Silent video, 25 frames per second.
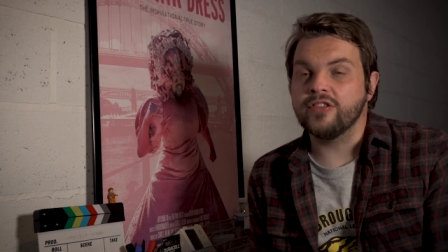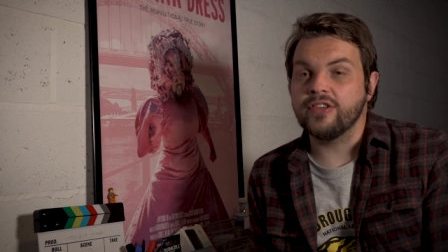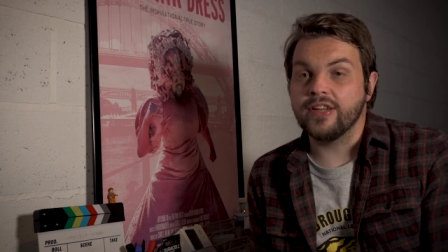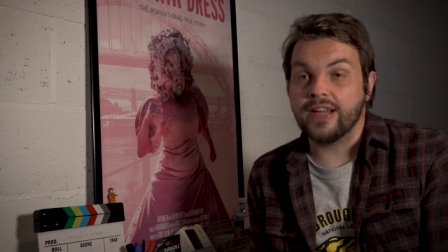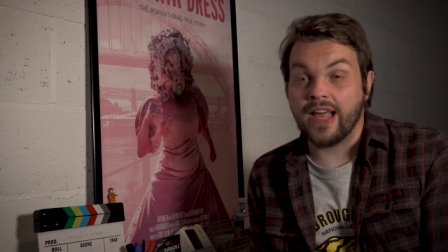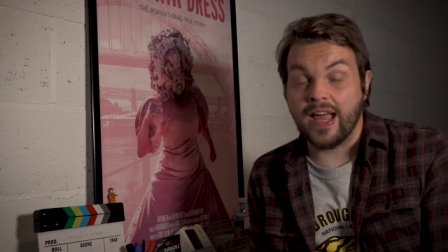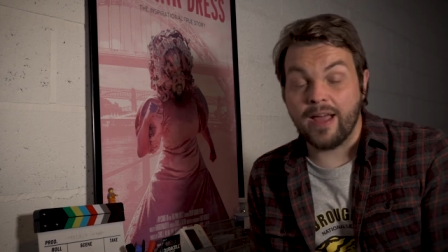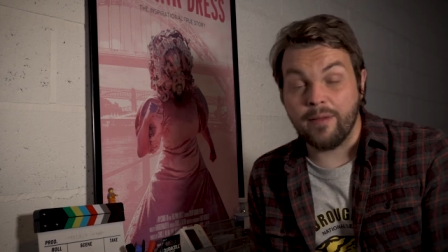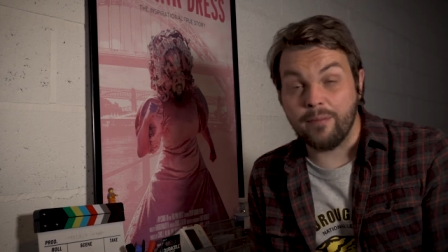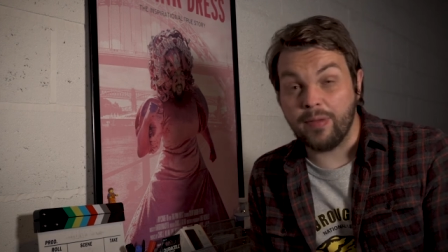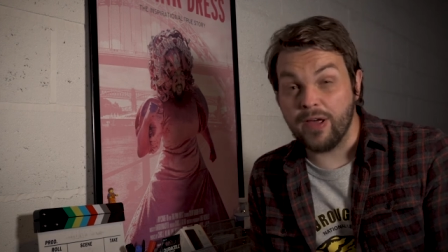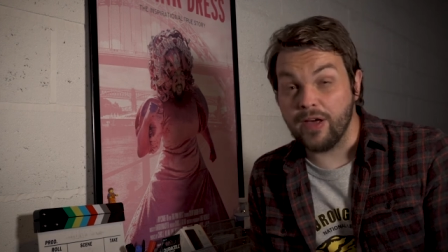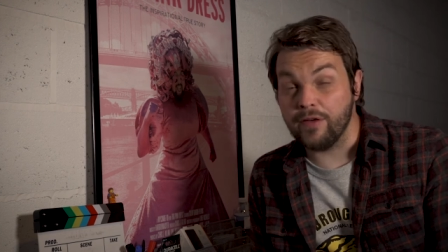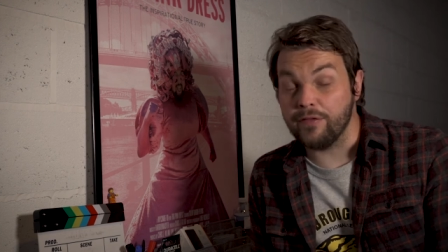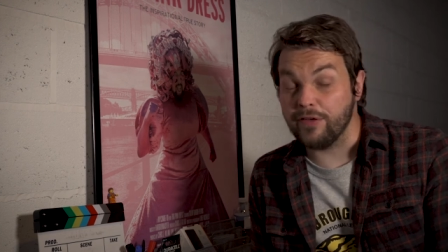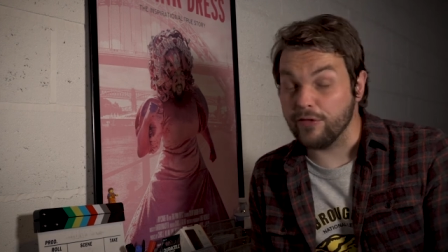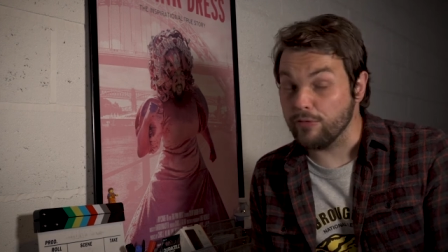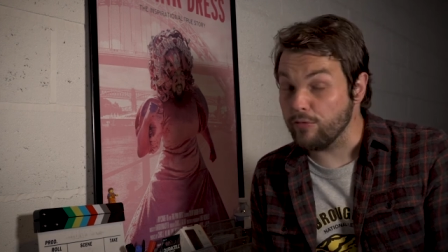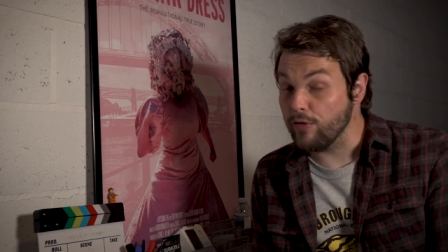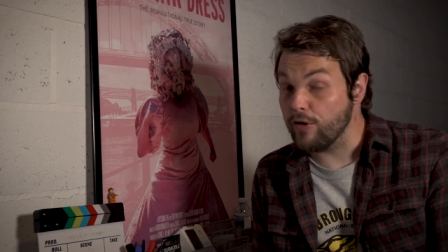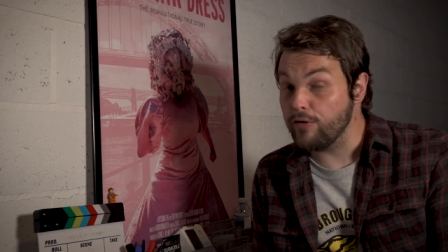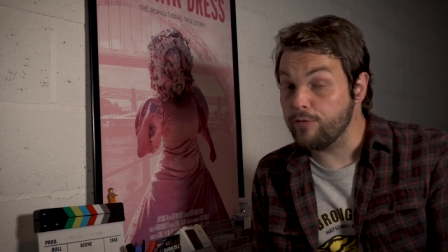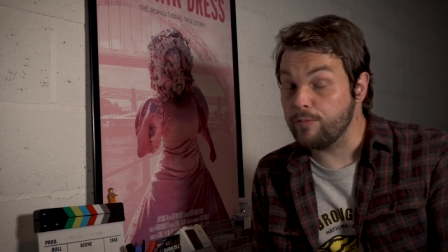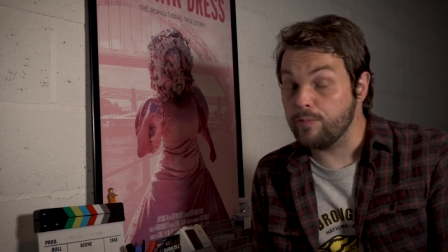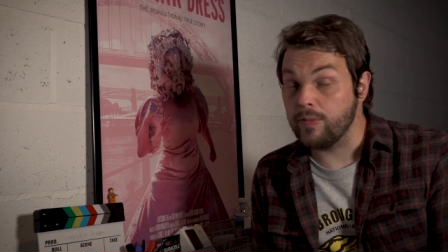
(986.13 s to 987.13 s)
to get a bit of a
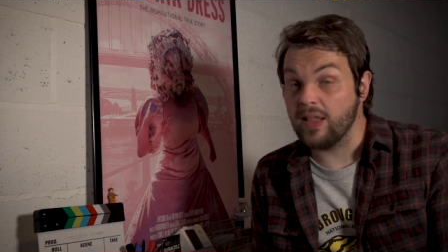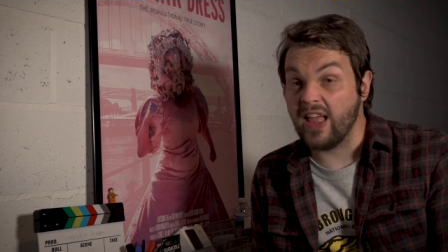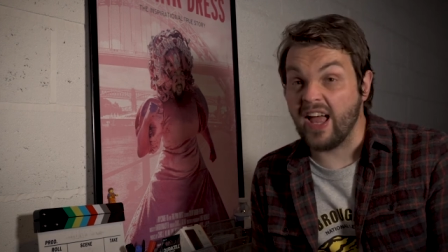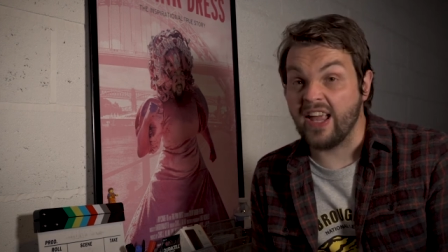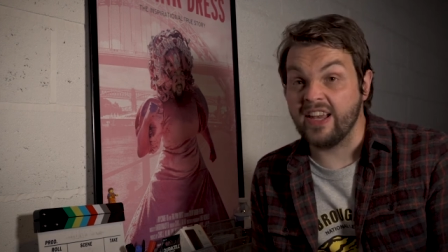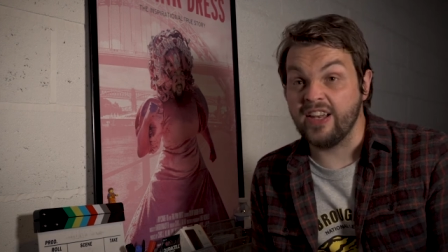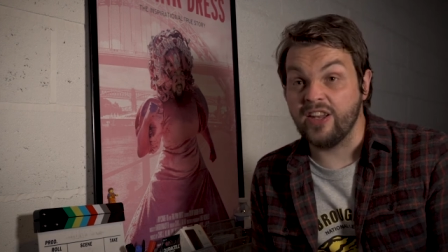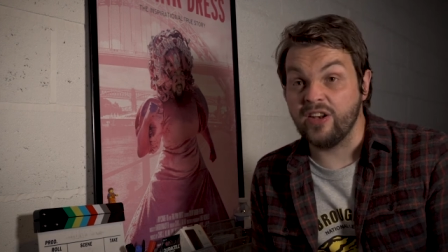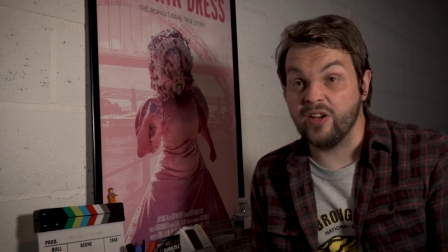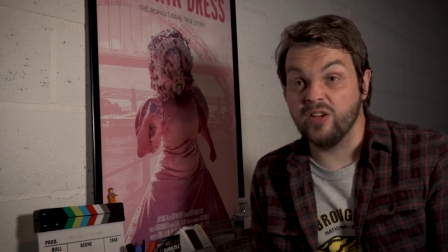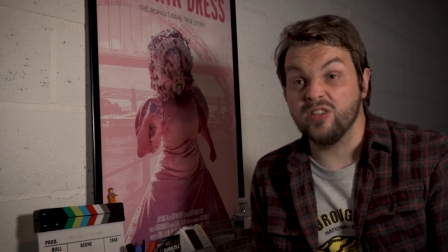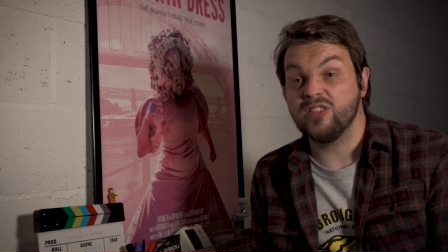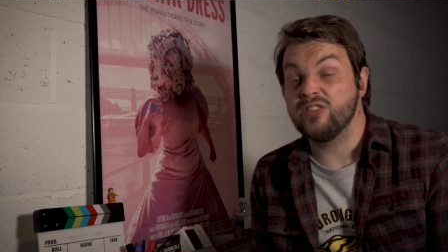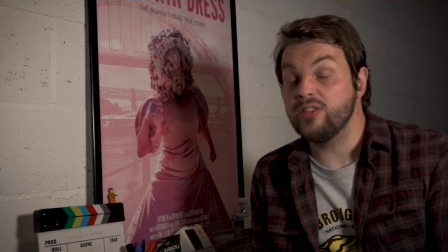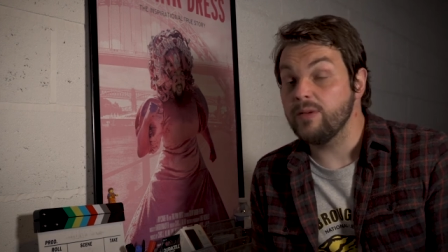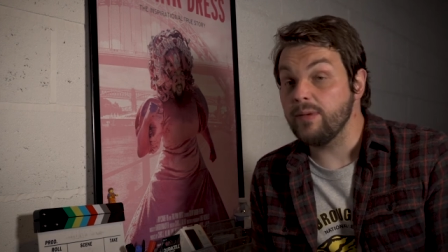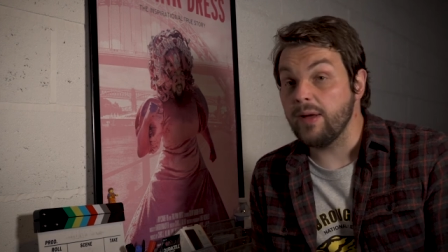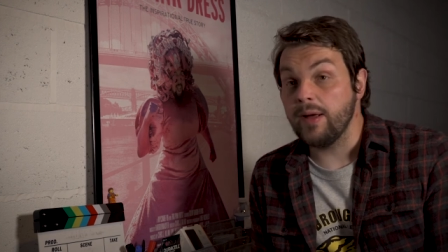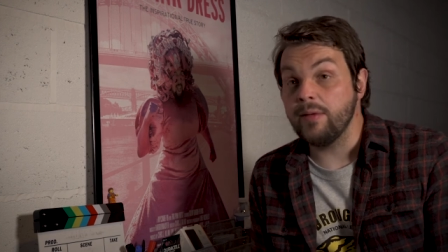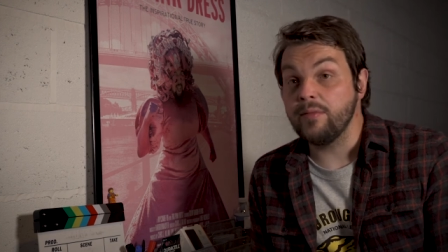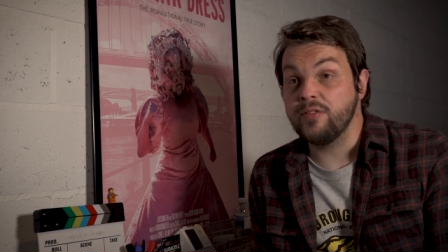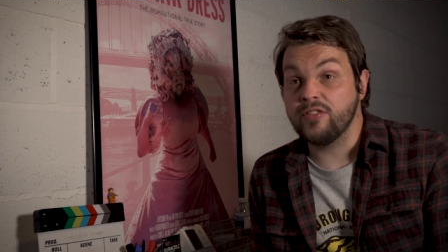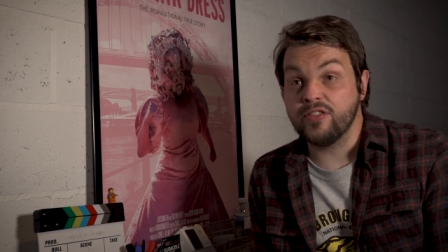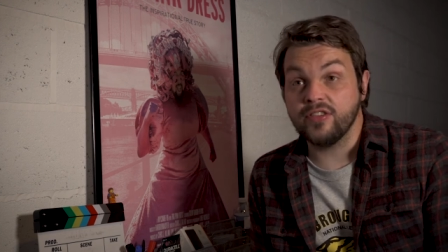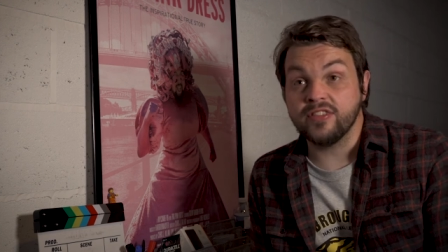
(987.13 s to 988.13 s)
rough plan, you know,
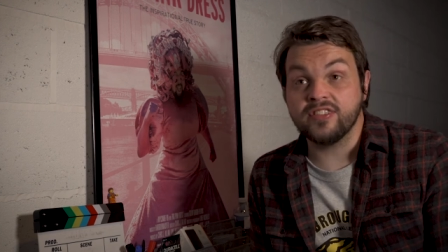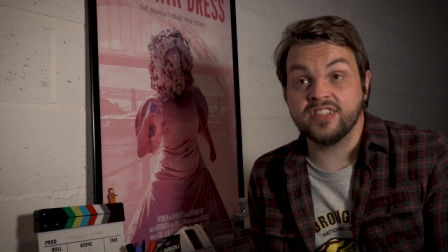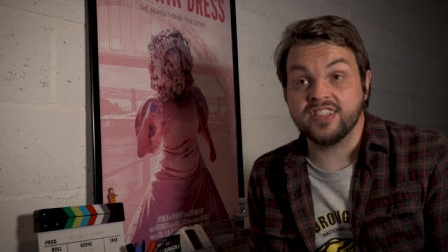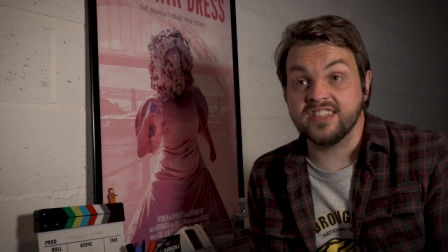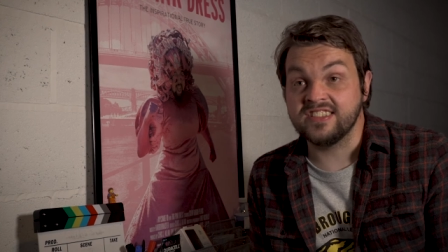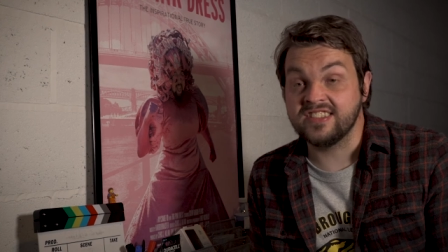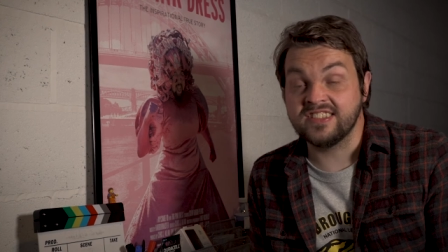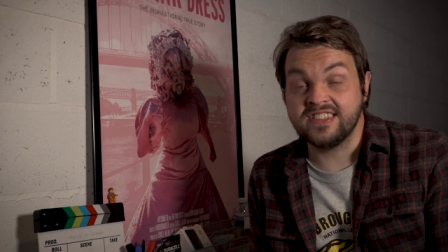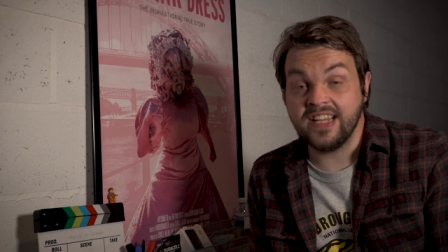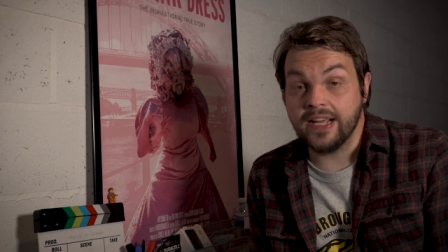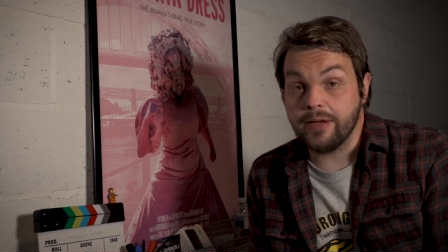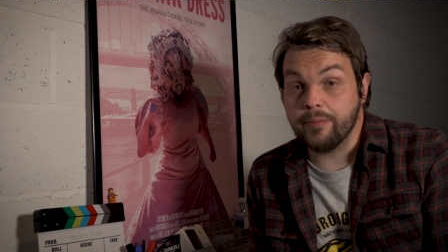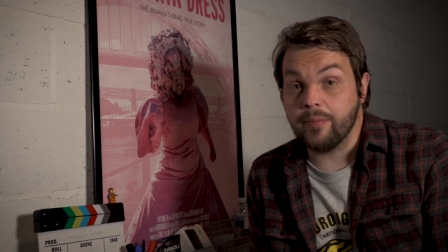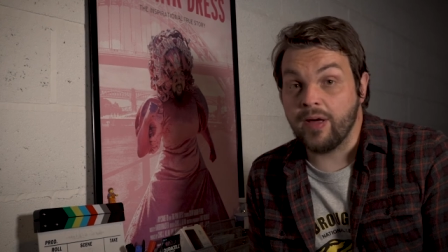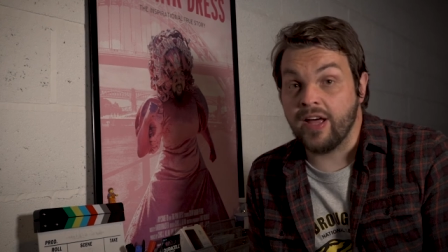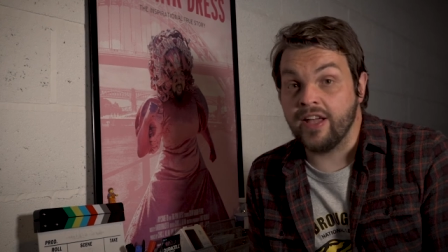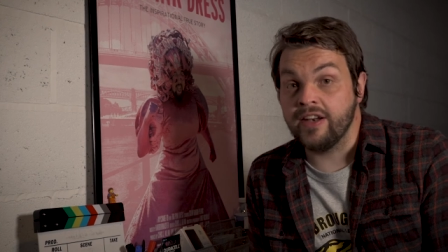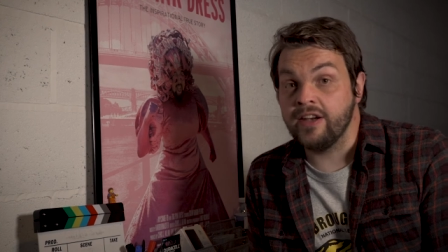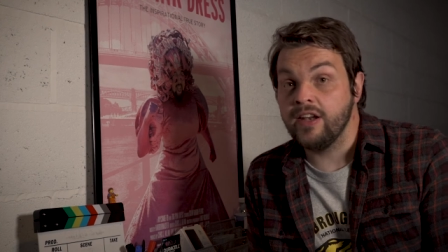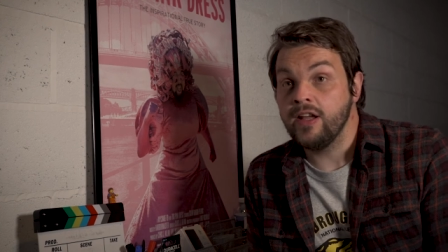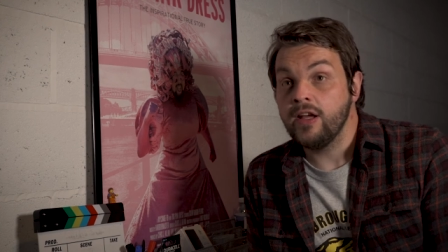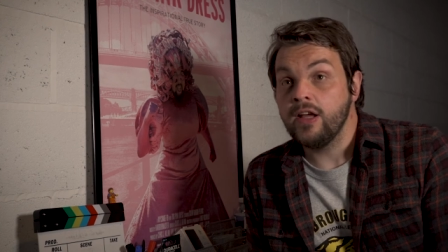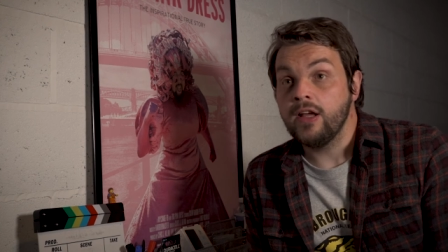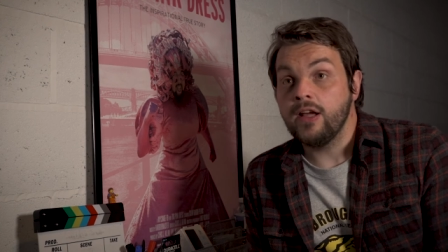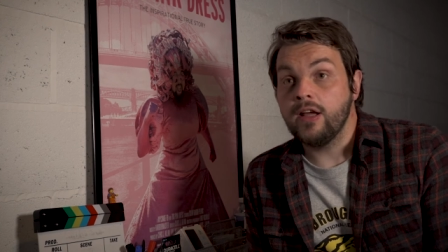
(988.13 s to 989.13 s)
sometimes just a stick man